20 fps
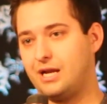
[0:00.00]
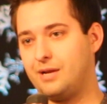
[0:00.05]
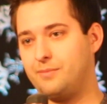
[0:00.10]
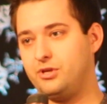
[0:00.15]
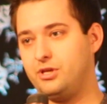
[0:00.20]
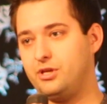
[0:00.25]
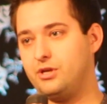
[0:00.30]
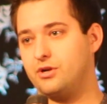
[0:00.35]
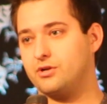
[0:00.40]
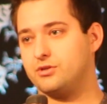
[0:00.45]

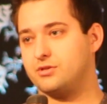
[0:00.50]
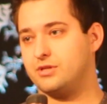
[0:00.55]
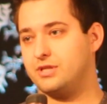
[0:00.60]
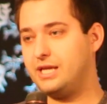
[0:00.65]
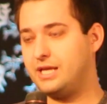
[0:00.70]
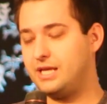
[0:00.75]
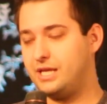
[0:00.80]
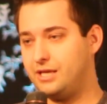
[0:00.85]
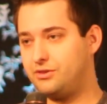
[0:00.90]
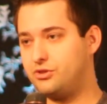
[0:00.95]
time of year so
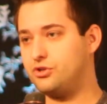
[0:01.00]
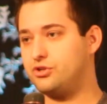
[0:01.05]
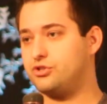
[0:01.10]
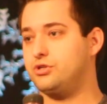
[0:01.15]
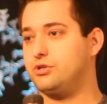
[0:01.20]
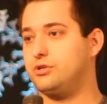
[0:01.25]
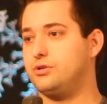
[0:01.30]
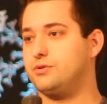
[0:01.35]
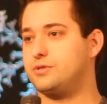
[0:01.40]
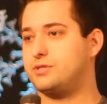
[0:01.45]
they can get their
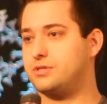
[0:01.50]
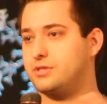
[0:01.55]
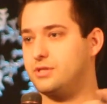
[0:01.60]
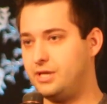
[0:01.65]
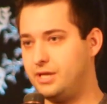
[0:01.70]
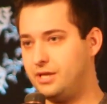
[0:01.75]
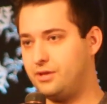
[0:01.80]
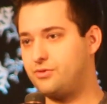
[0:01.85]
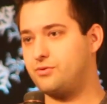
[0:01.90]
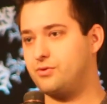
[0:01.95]
shoes
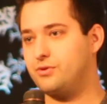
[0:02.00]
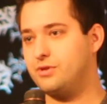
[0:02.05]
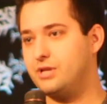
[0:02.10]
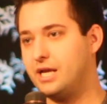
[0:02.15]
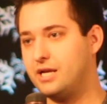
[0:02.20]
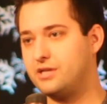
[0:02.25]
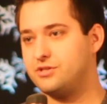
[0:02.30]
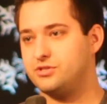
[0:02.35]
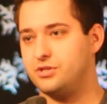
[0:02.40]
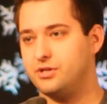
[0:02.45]
to get through the
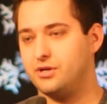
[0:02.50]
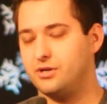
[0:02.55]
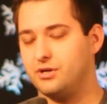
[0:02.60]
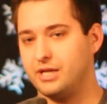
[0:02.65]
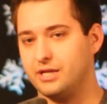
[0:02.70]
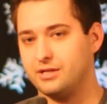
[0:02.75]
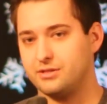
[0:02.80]
next year,